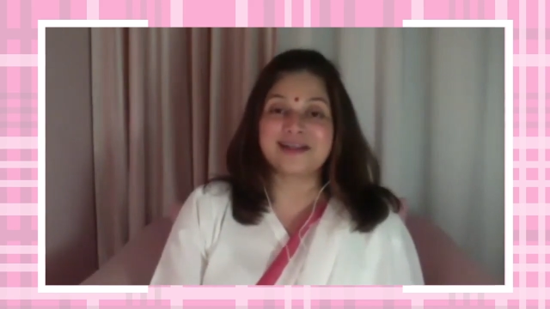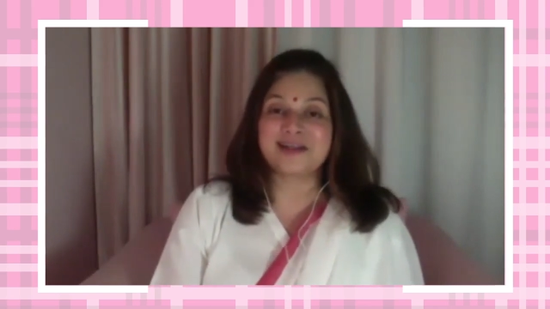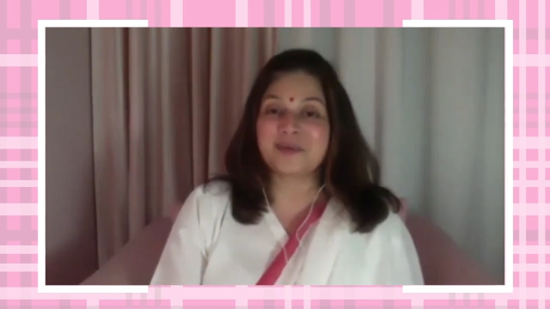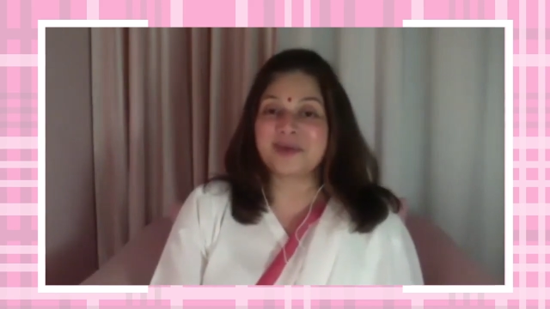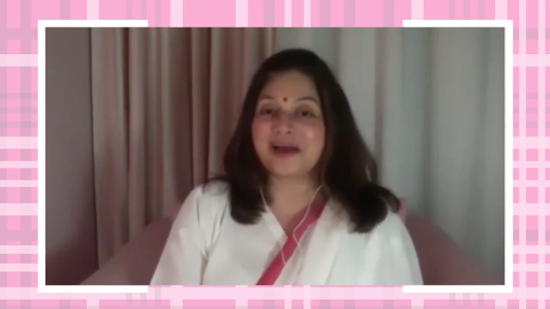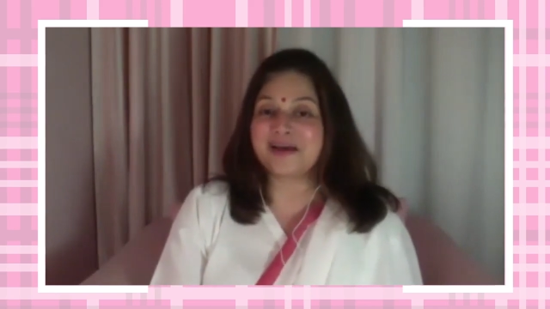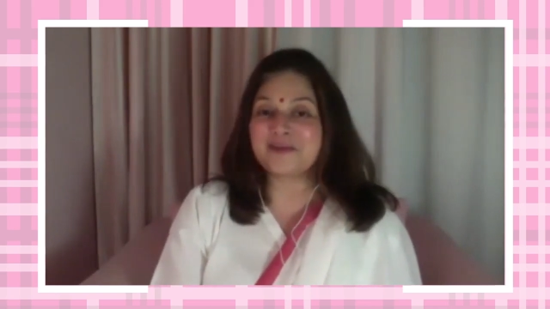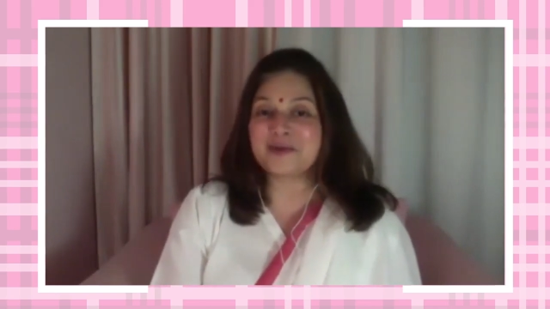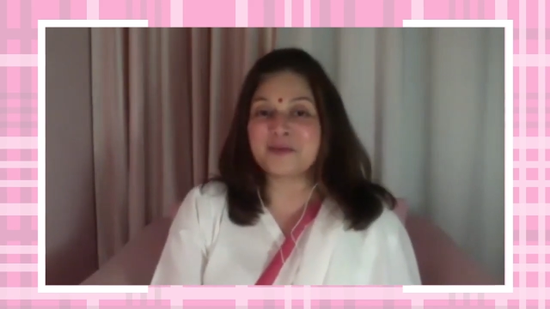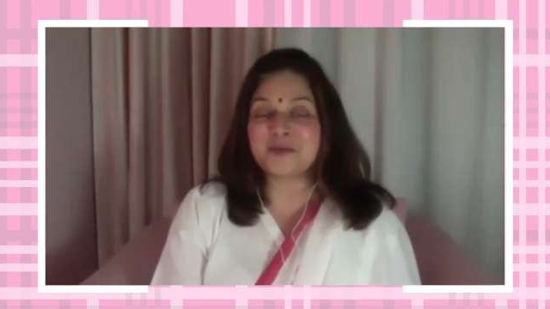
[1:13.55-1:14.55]
that we have
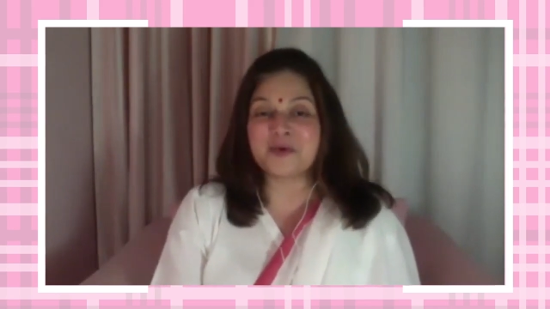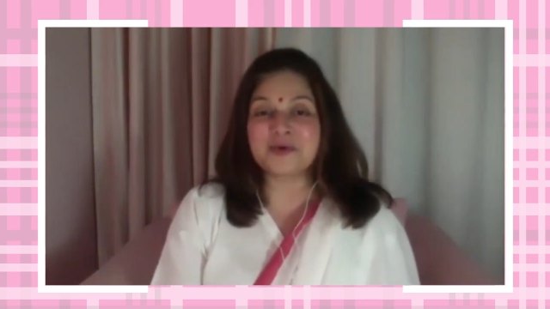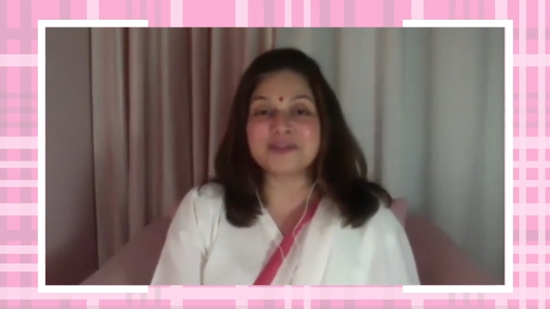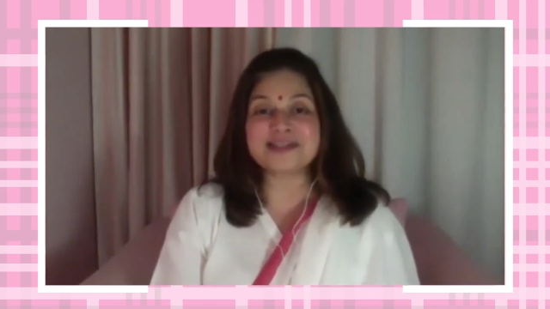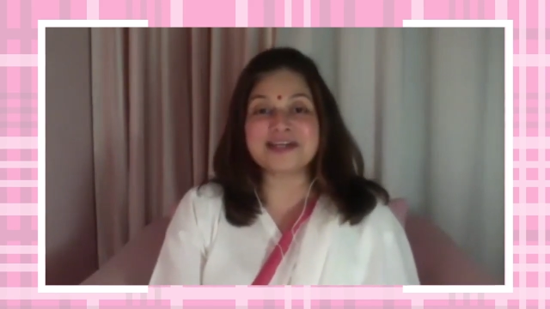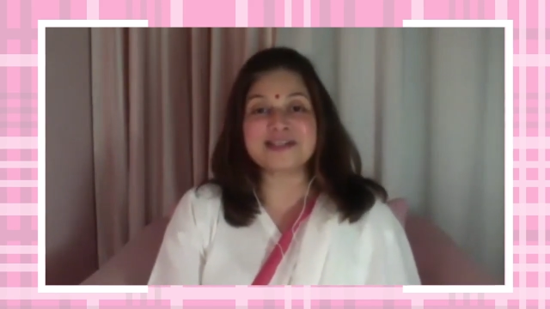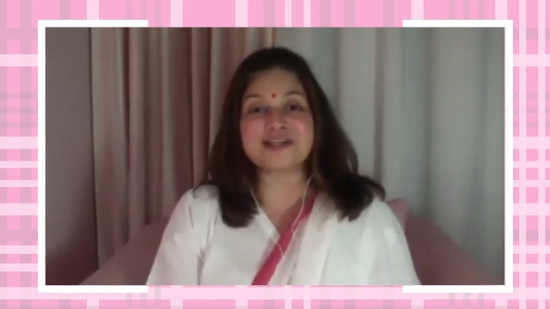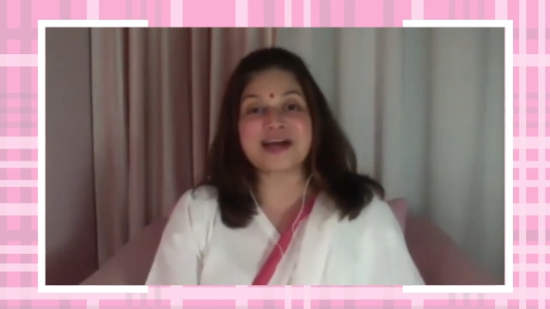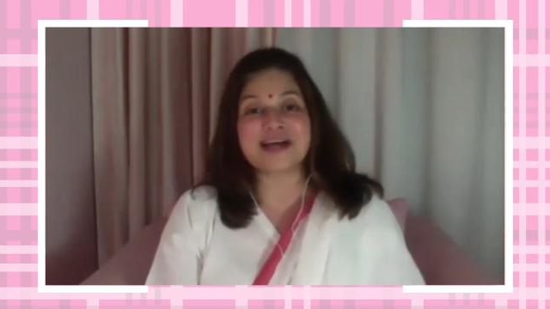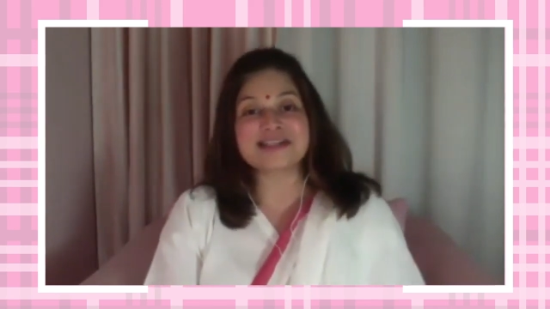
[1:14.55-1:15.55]
the most
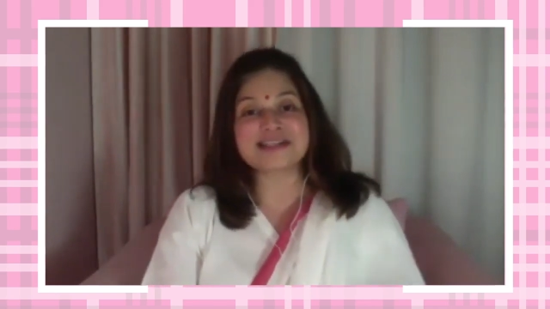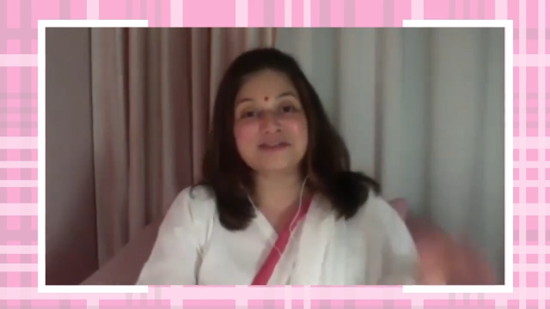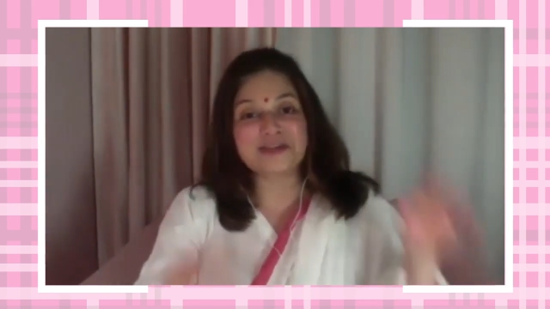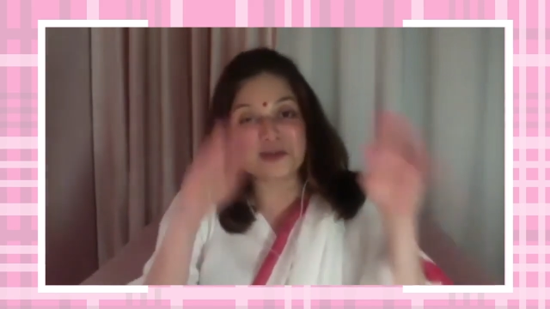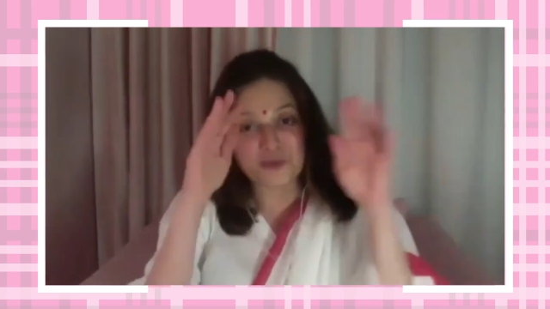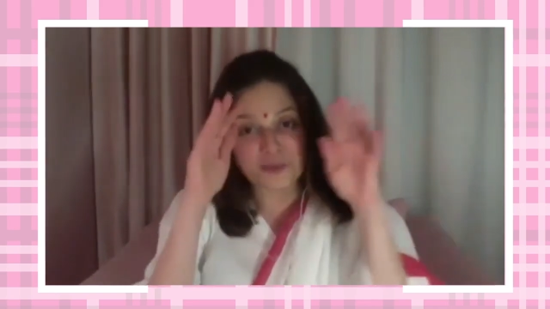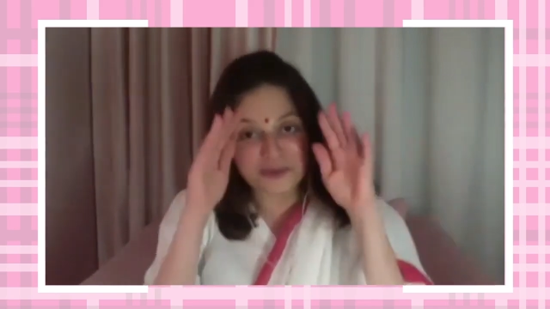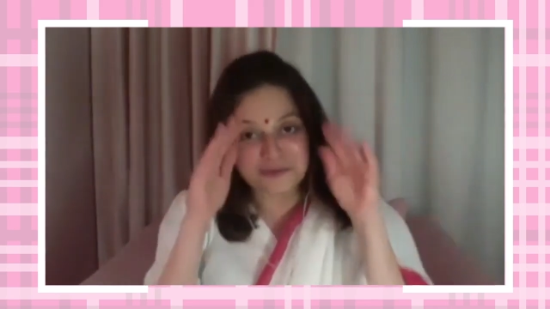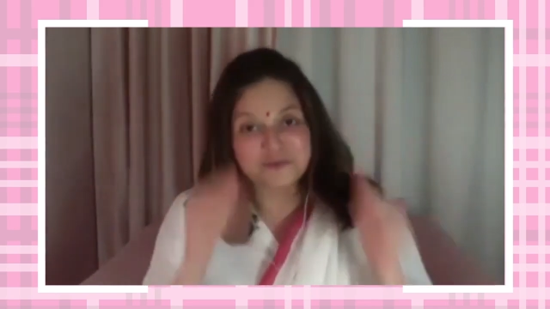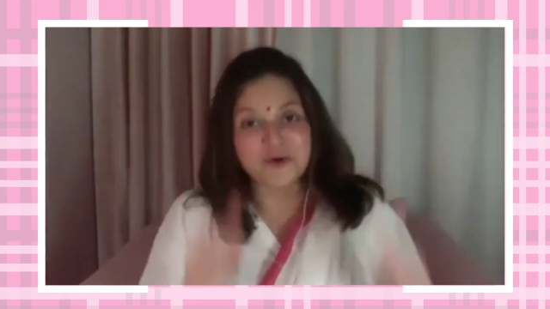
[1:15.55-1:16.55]
attractive in a
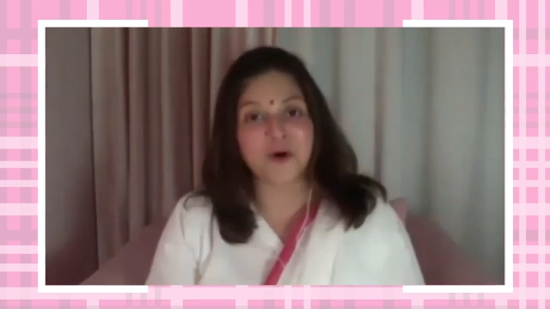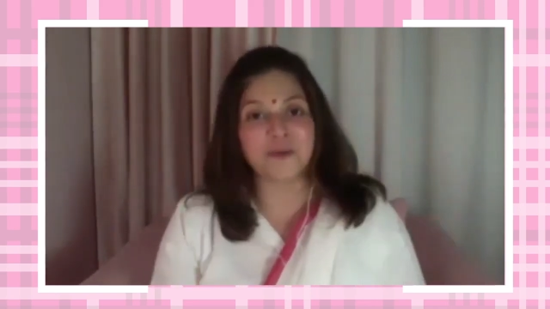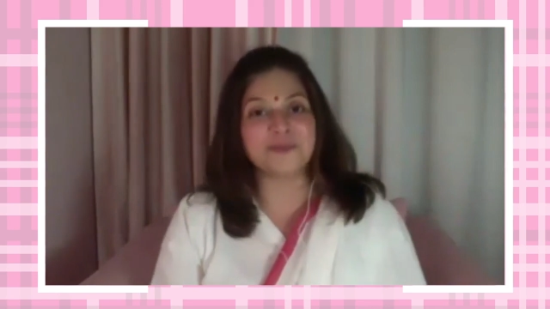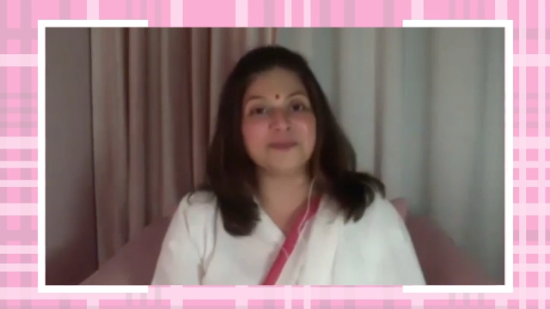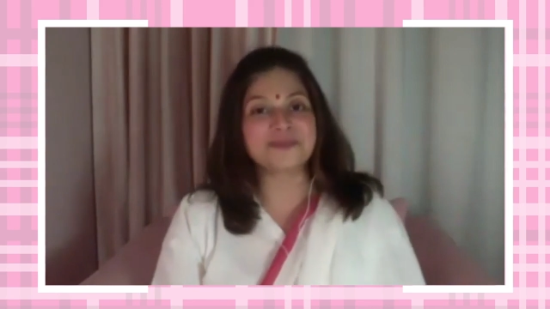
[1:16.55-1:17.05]
human form.